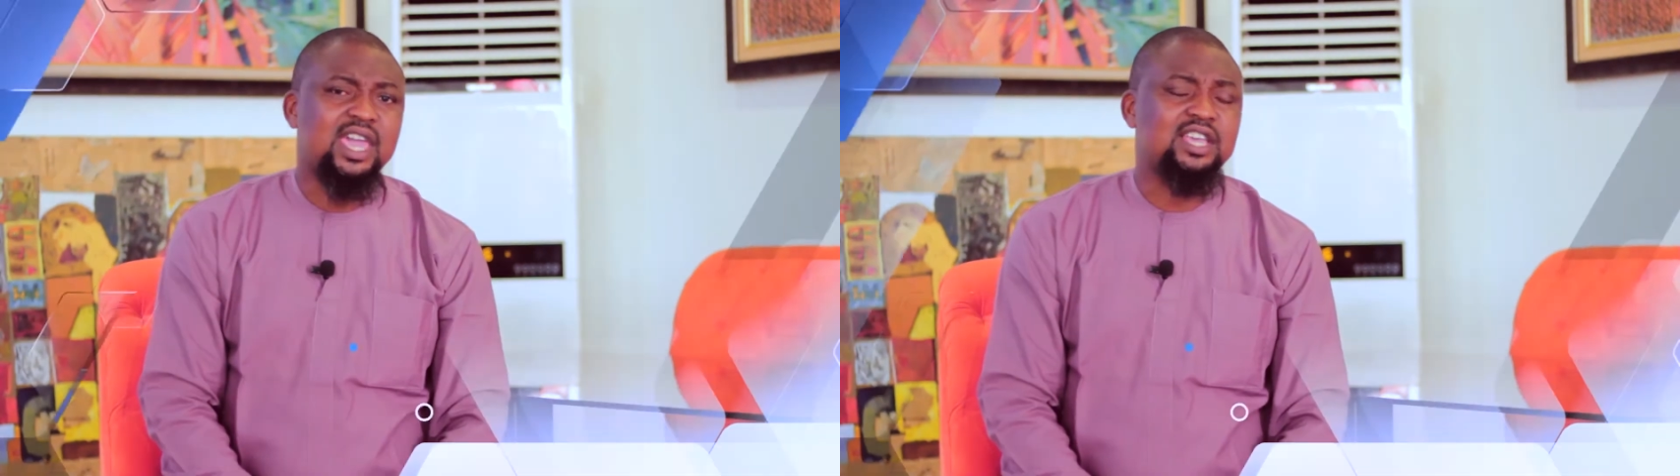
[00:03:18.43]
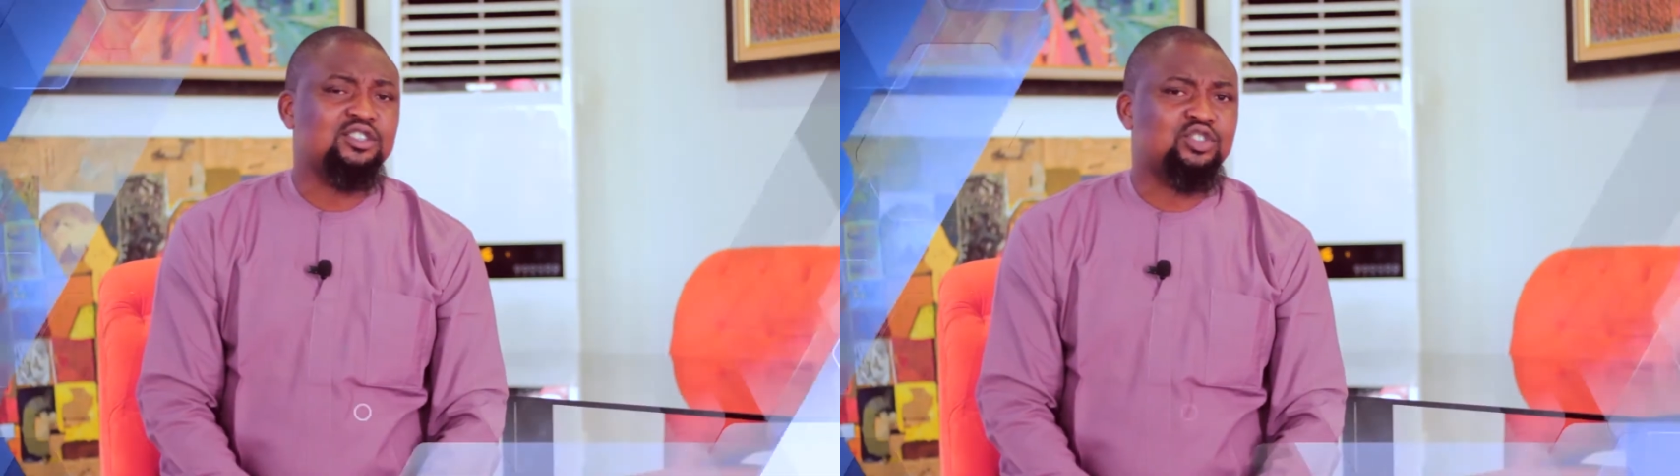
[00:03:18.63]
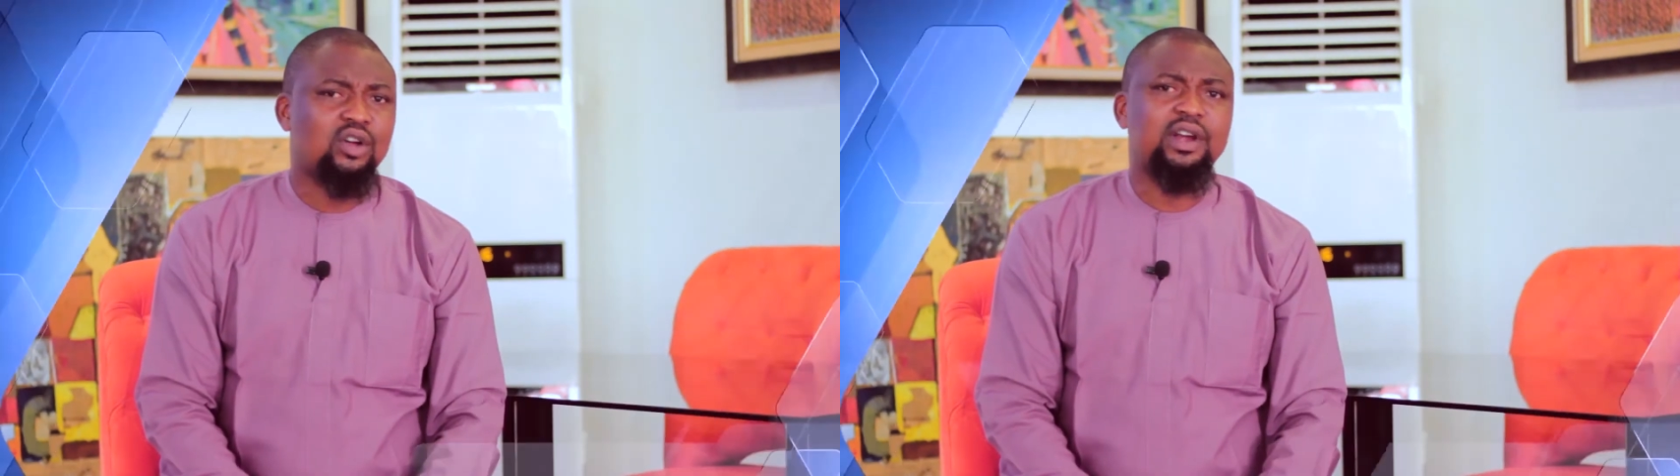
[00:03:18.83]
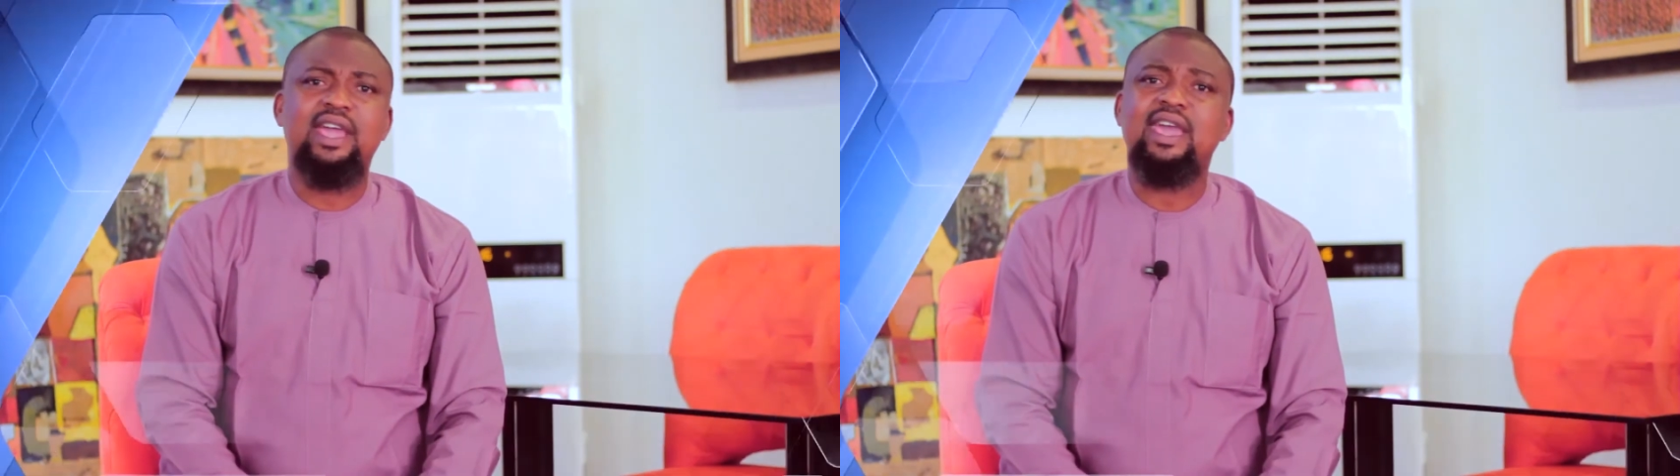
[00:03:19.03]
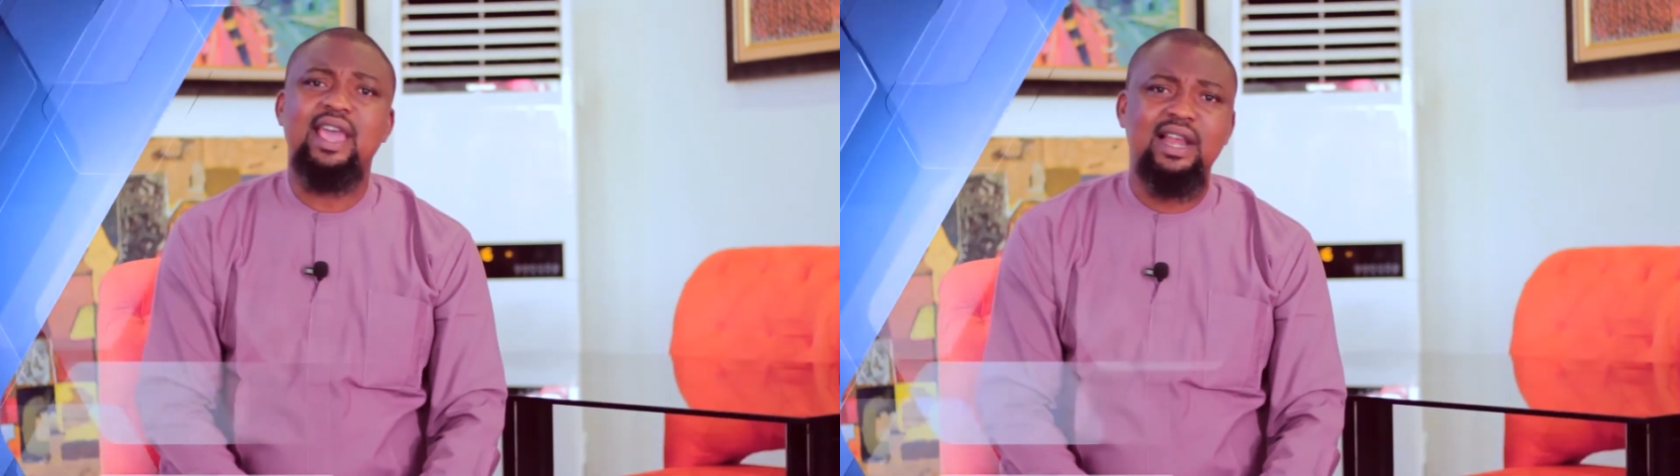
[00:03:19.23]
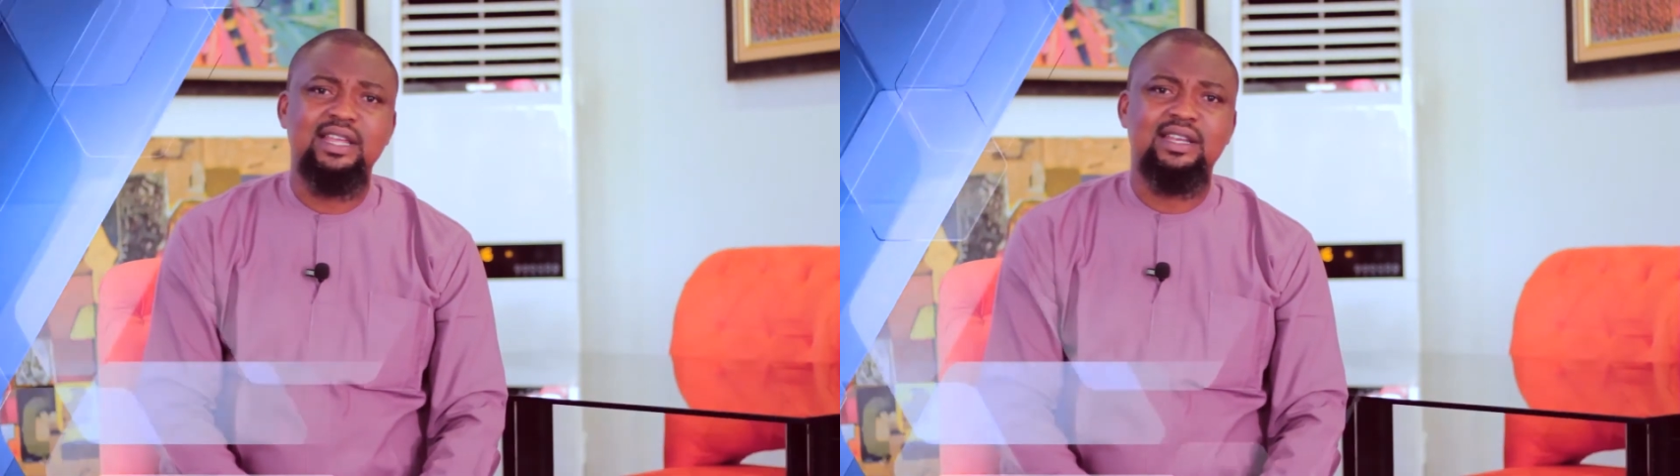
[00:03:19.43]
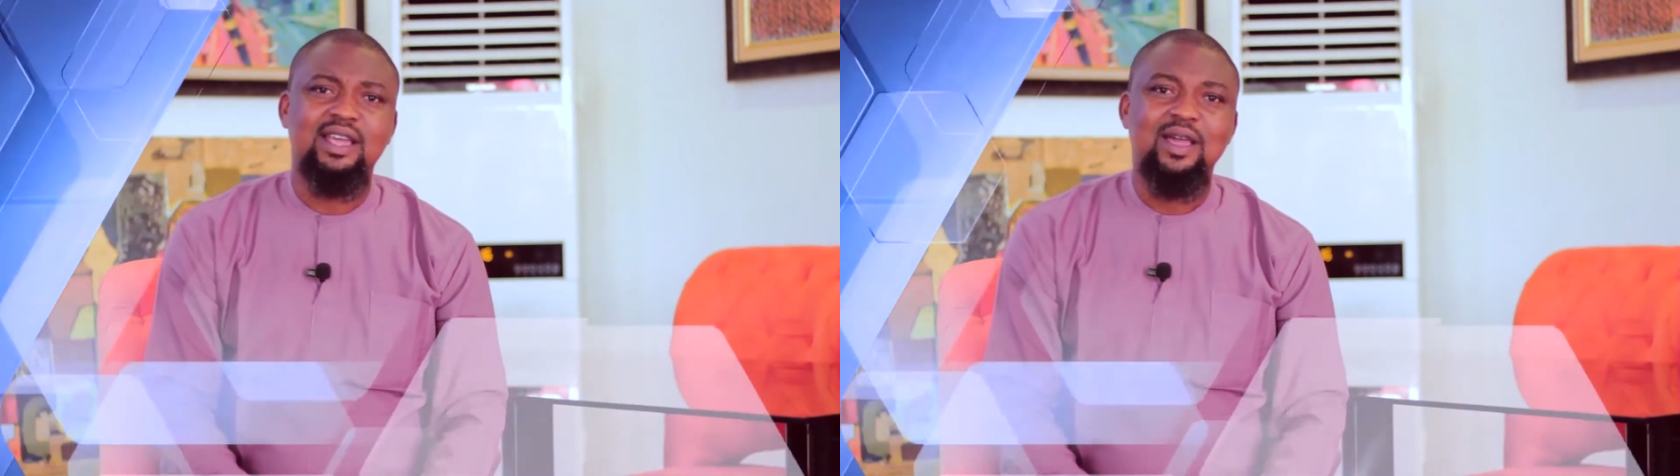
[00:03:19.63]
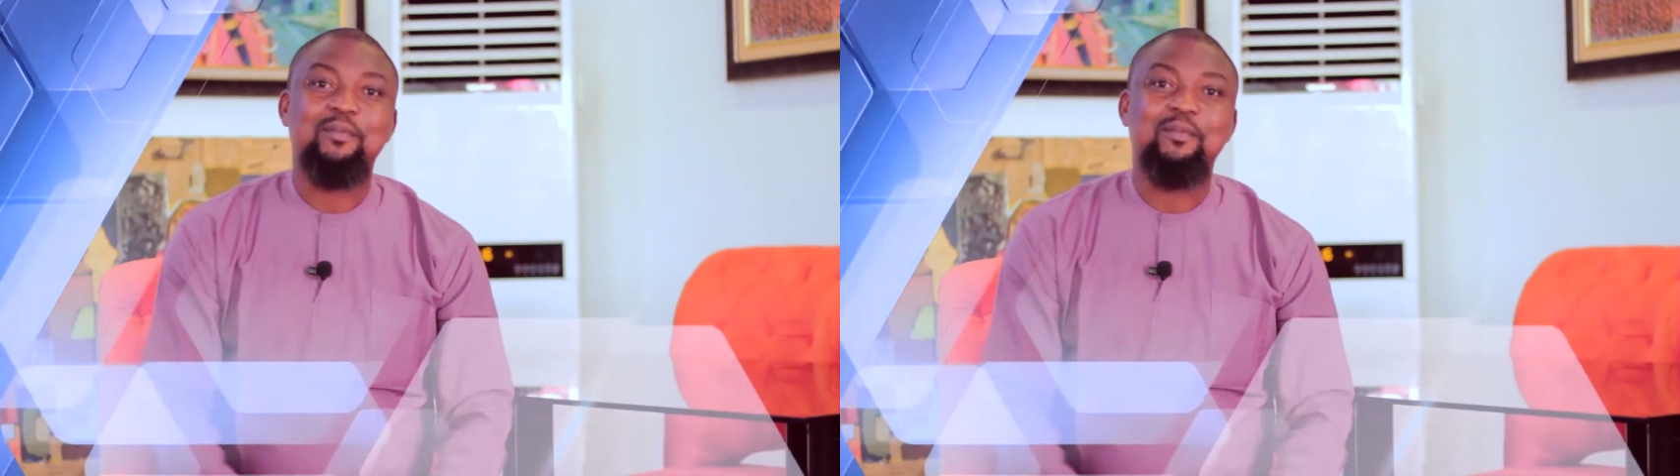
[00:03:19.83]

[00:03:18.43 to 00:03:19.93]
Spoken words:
IZORE HELEN,